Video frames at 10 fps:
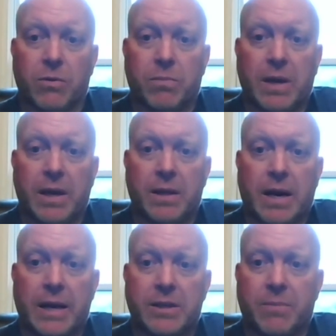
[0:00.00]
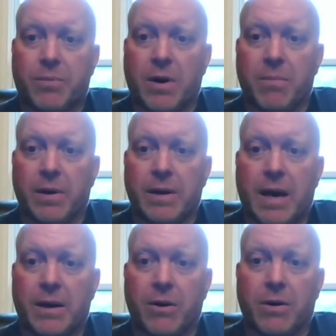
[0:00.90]
me that I should probably
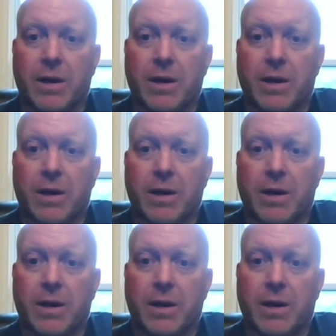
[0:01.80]
not go to